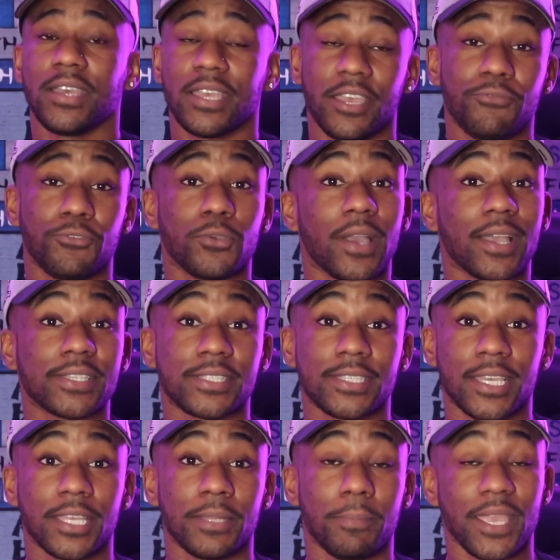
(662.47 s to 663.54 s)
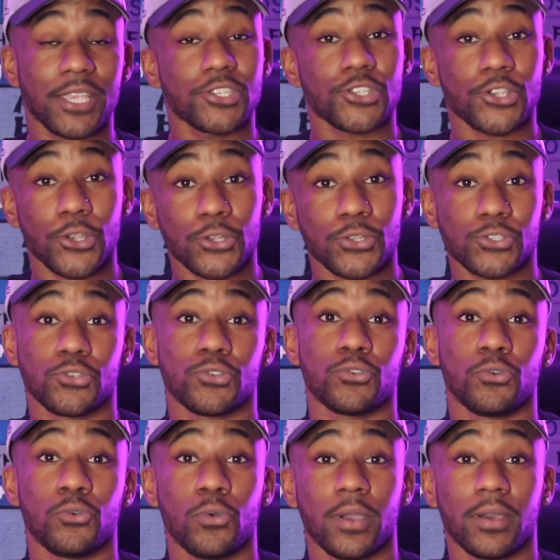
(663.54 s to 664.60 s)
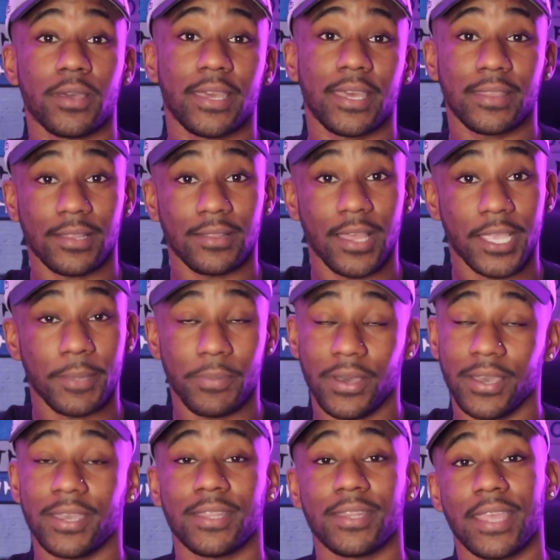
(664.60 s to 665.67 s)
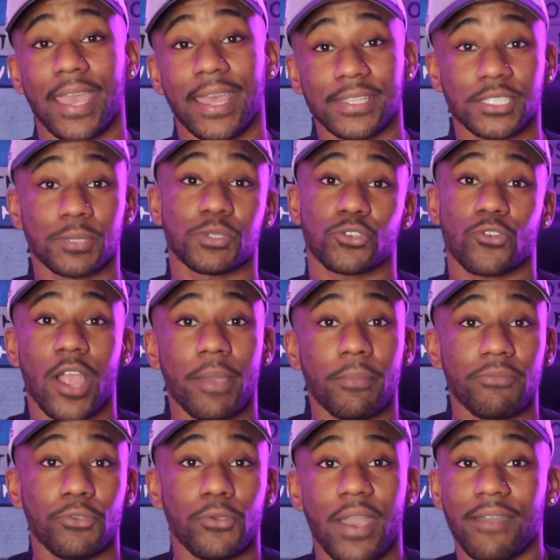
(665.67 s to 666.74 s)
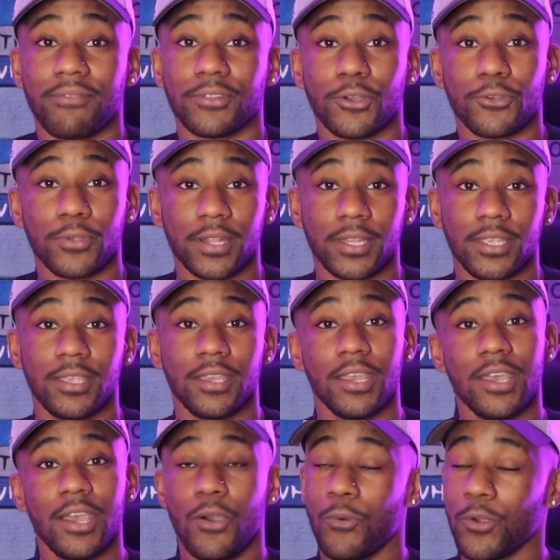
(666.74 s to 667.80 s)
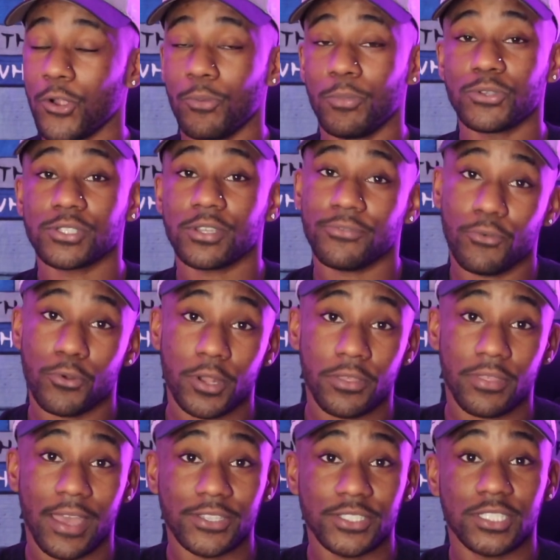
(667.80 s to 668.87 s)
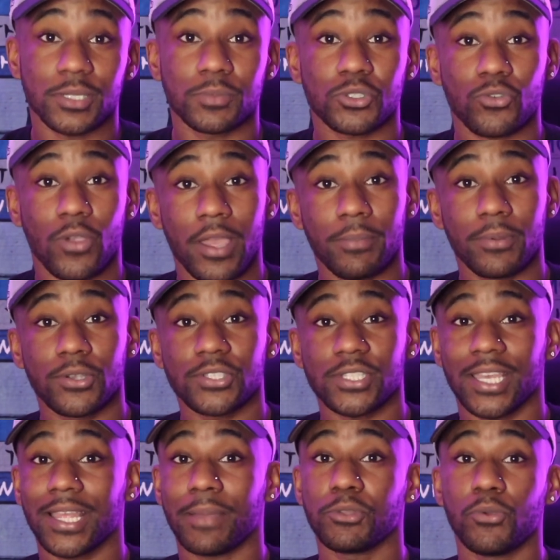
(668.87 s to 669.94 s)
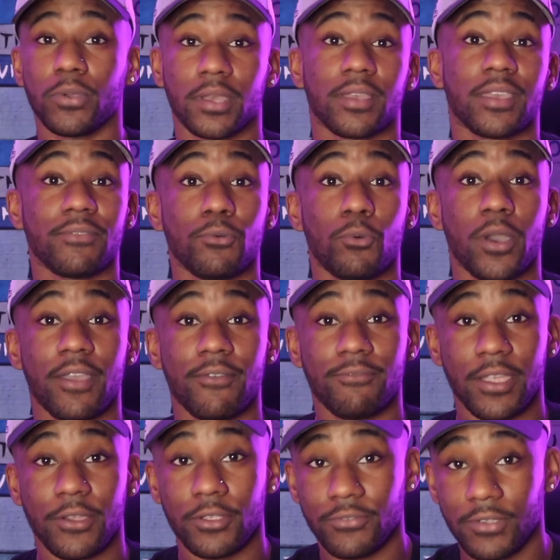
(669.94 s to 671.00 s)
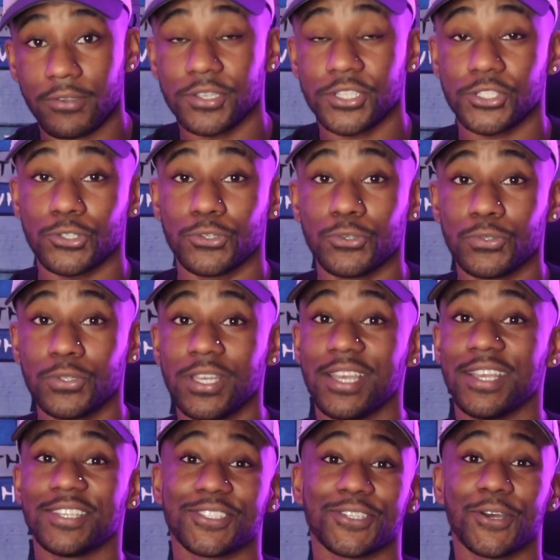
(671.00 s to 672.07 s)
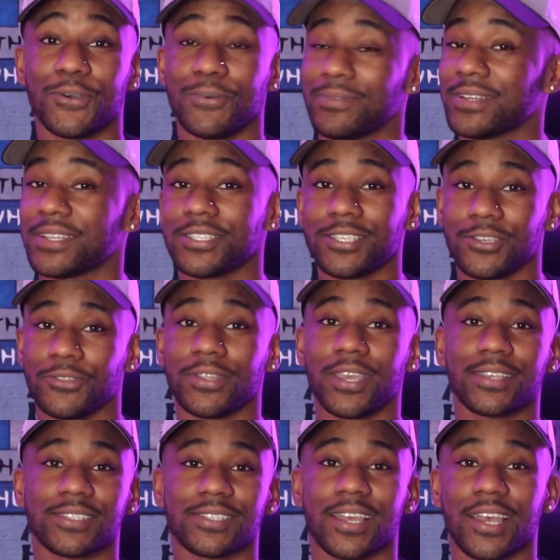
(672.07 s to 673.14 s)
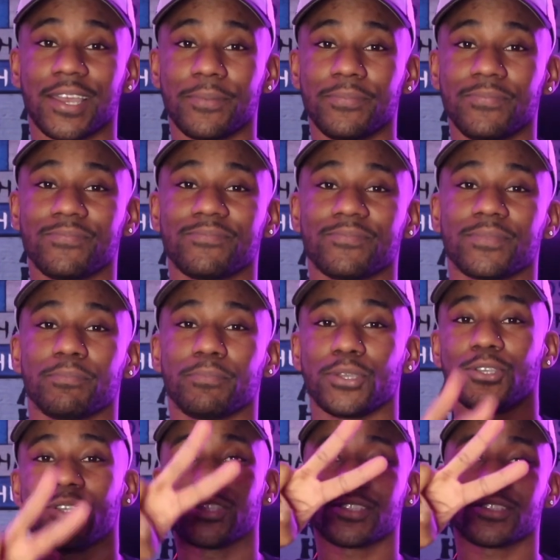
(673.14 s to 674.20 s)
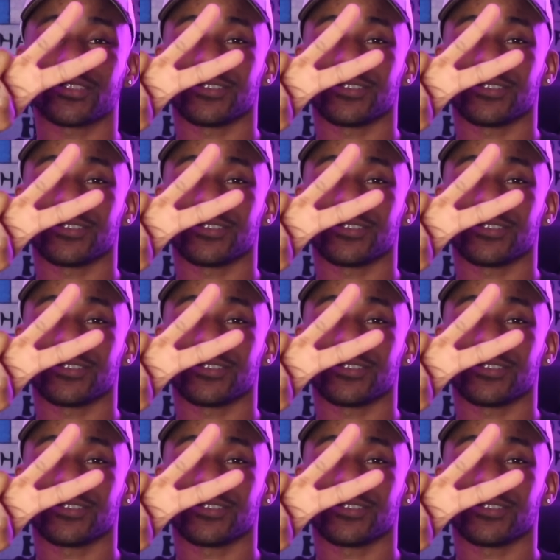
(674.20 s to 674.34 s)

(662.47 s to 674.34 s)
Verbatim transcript: If you guys did, make sure to hit the like button and subscribe if you haven't already. We're almost to forty thousand subscribers, and I'm doing a giveaway very, very soon. So until next time, peace.